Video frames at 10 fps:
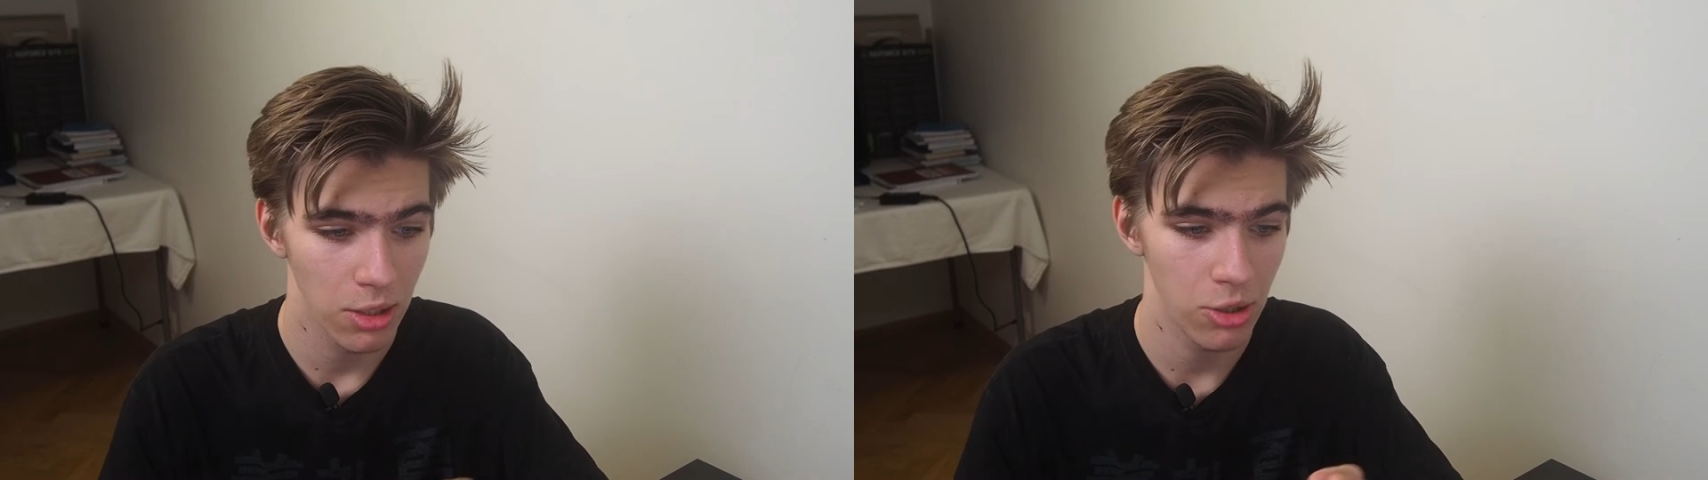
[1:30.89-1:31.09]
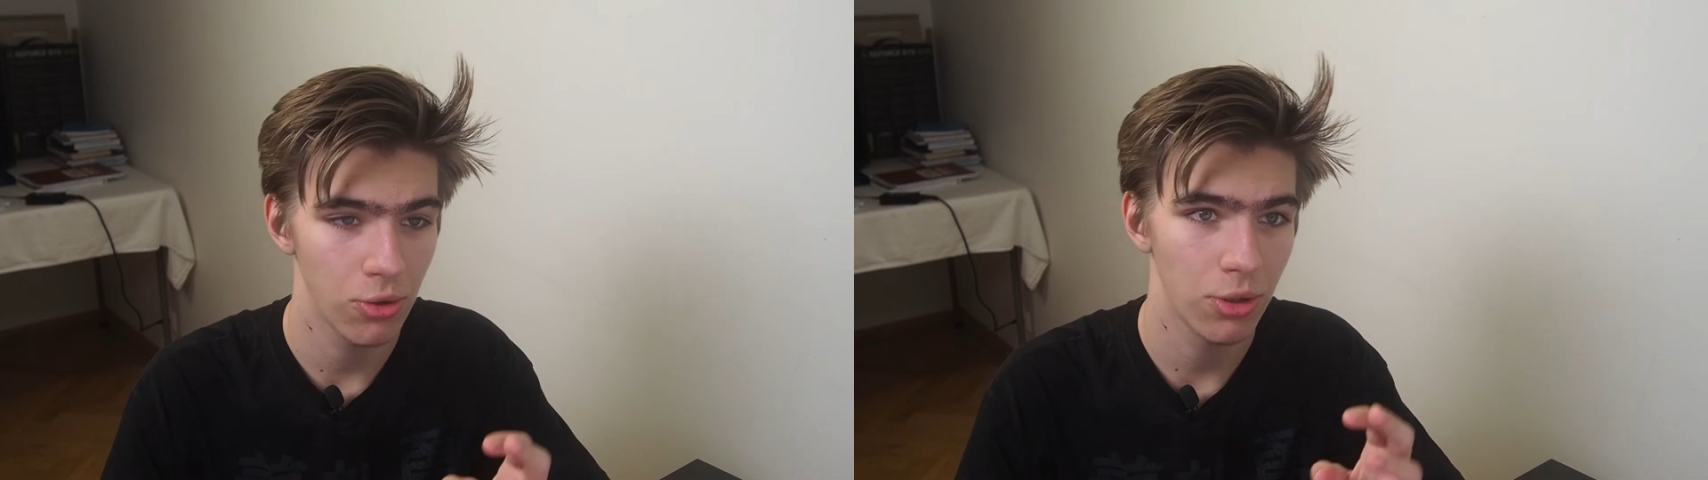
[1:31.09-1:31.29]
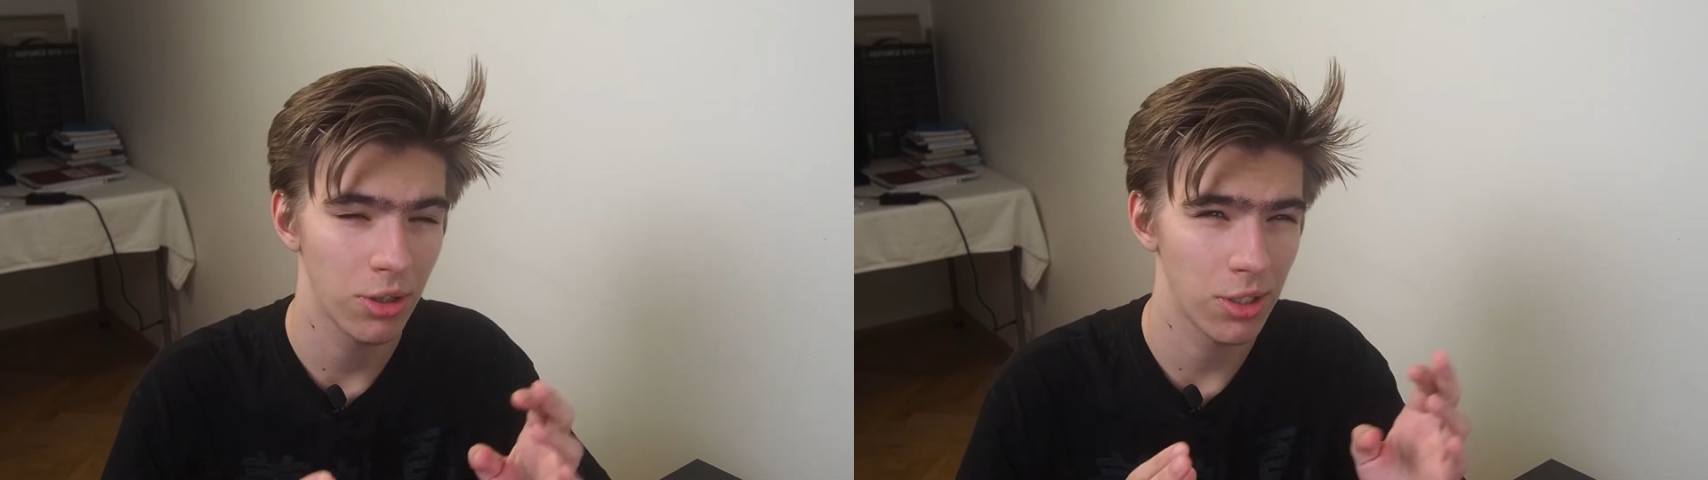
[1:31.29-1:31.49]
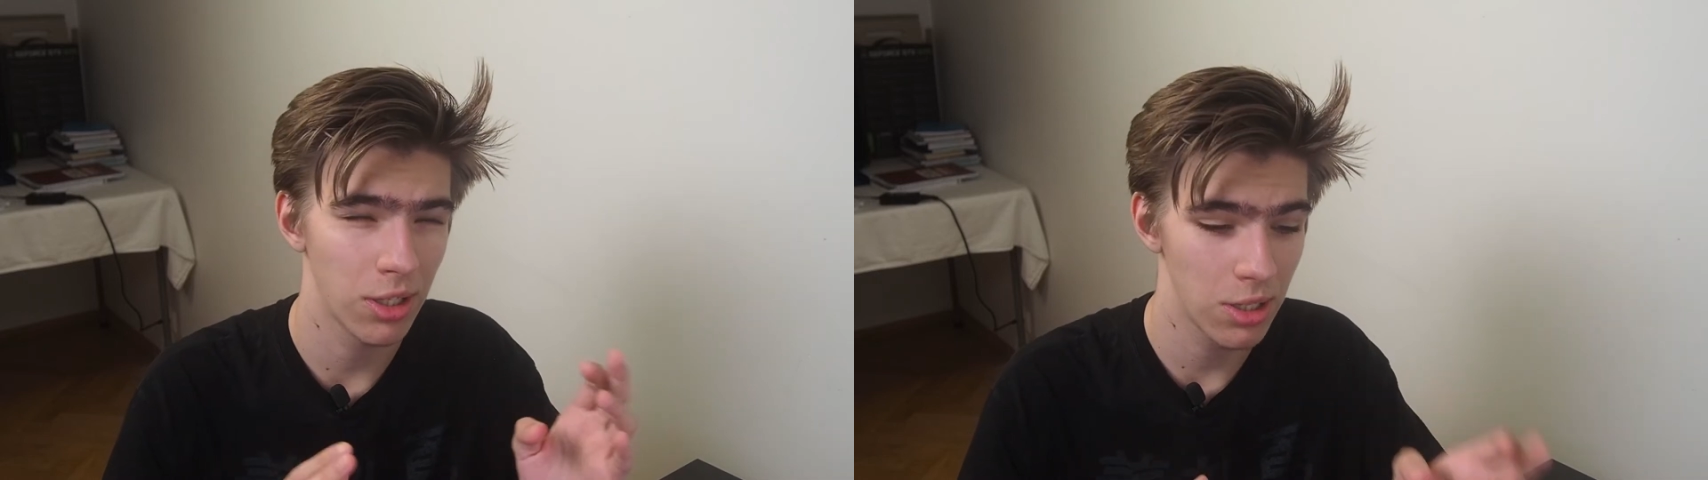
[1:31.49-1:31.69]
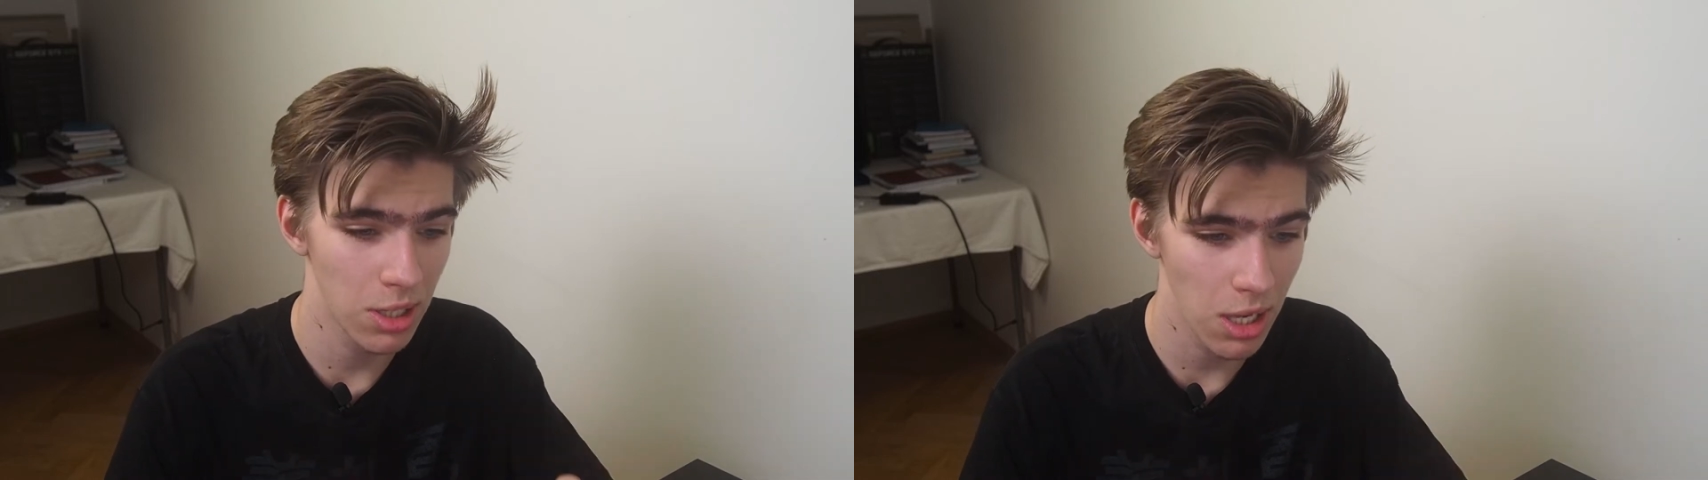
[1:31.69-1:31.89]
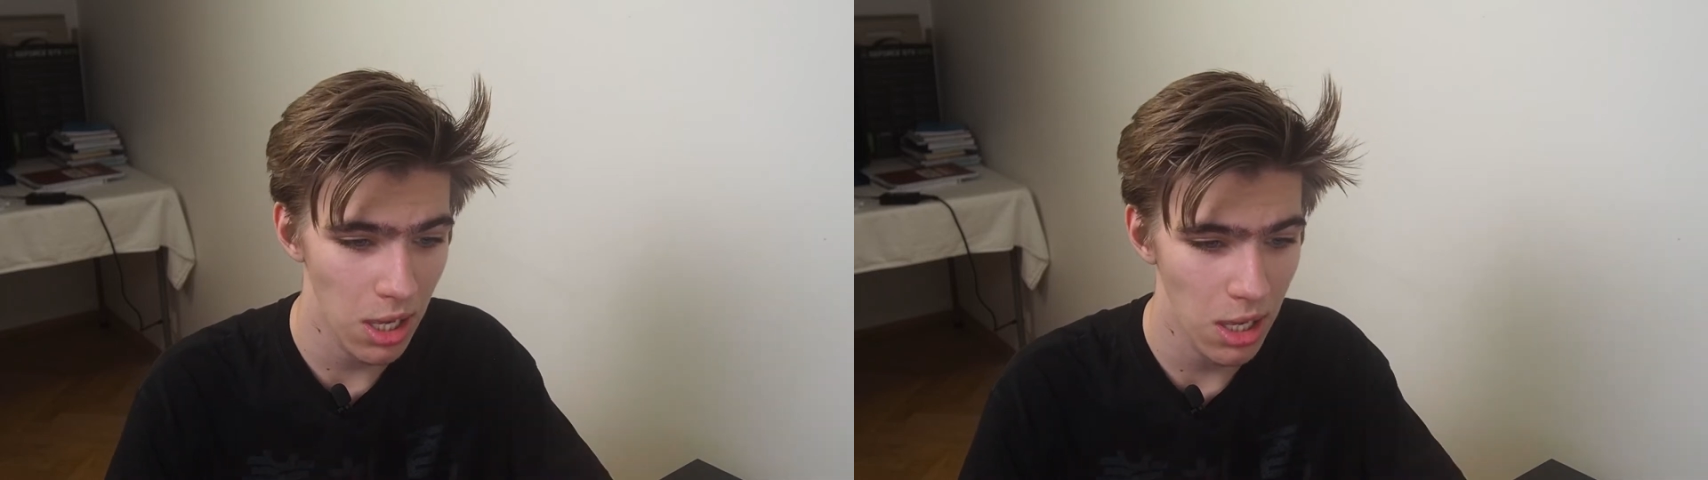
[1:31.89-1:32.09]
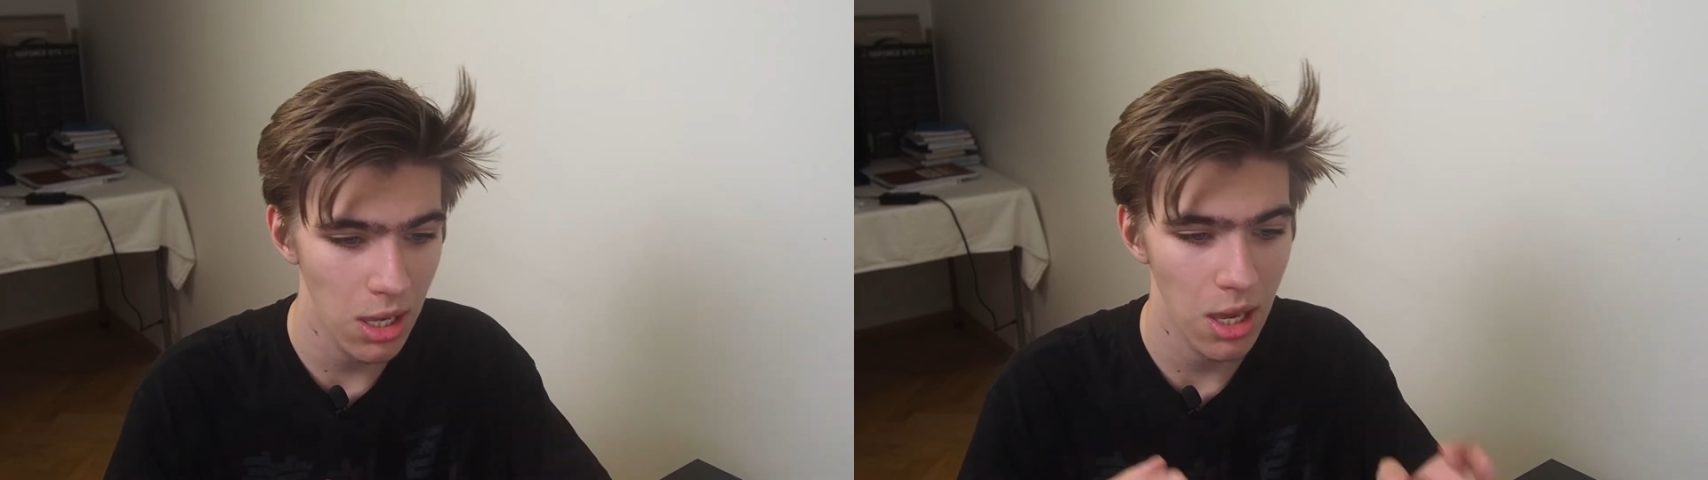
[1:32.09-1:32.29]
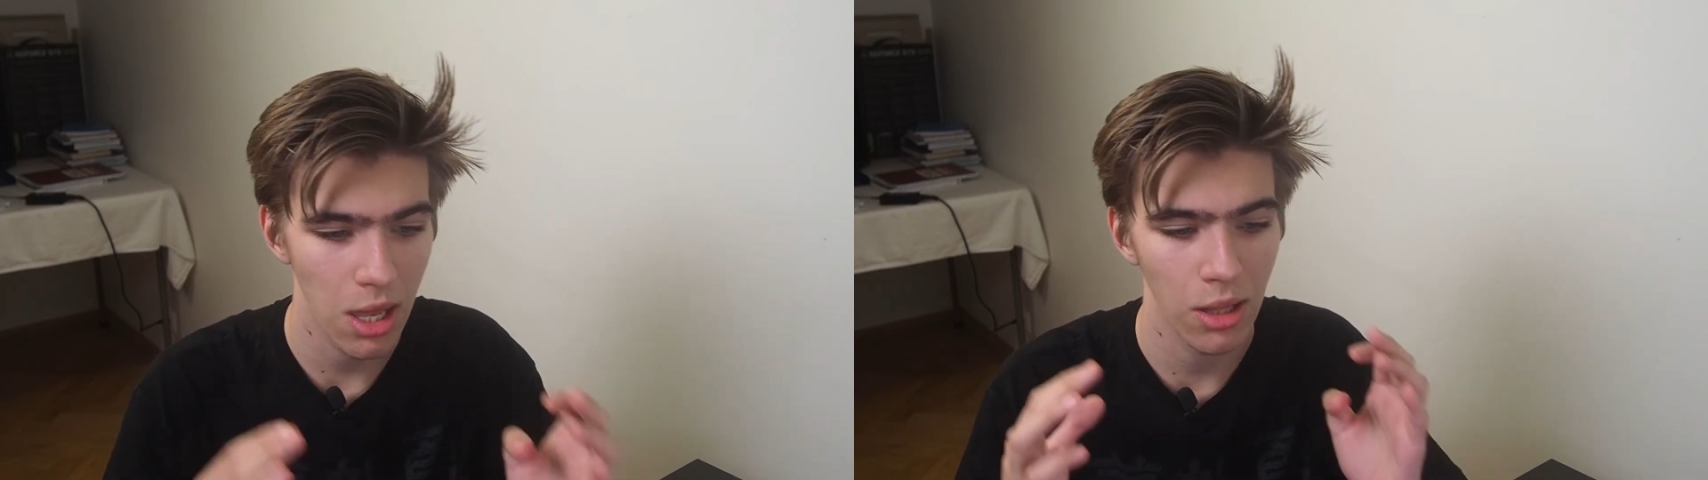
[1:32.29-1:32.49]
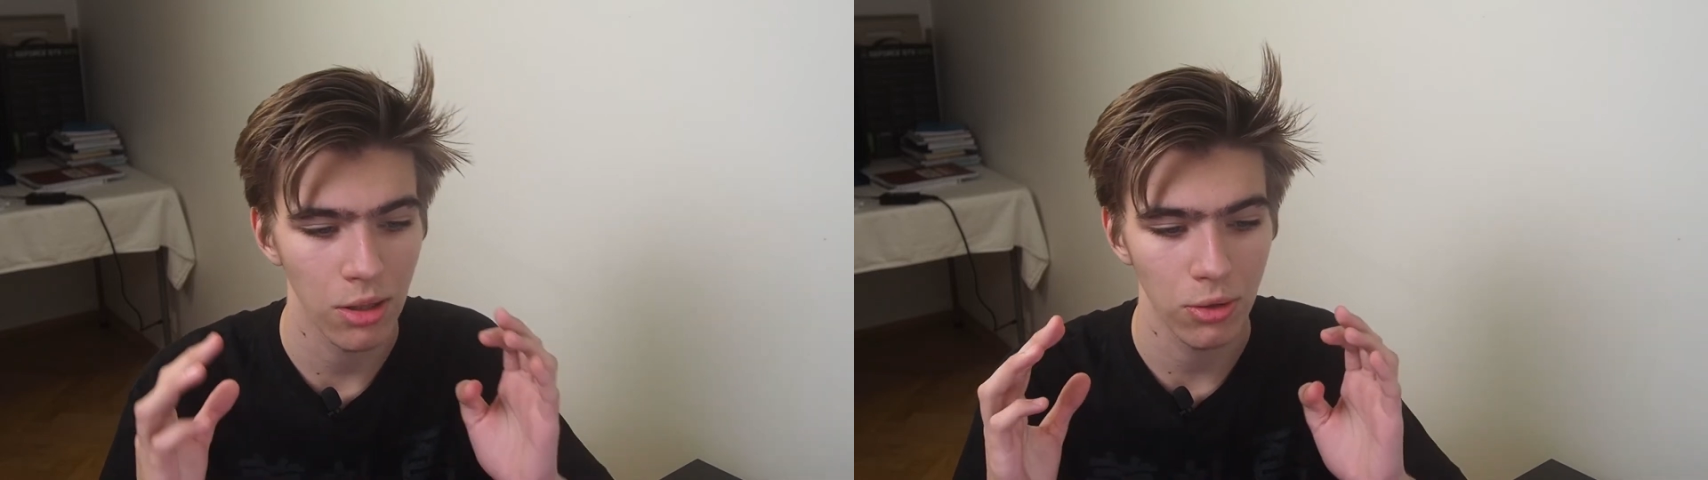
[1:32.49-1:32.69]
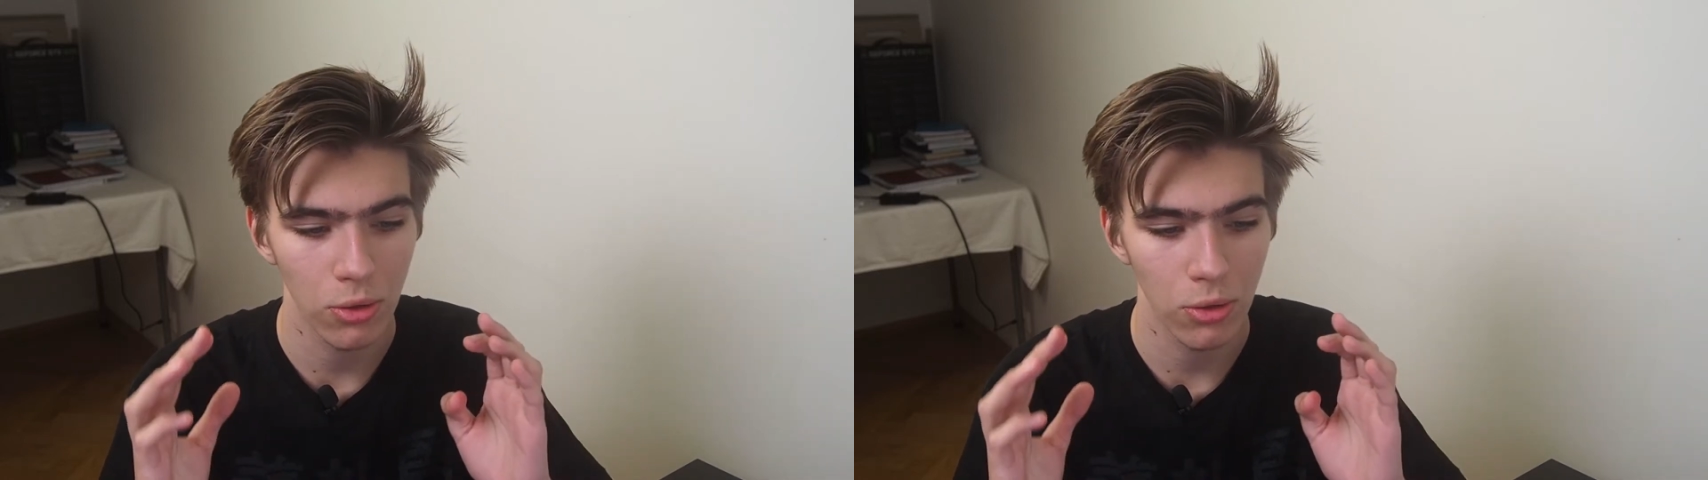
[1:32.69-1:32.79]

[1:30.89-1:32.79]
during the day and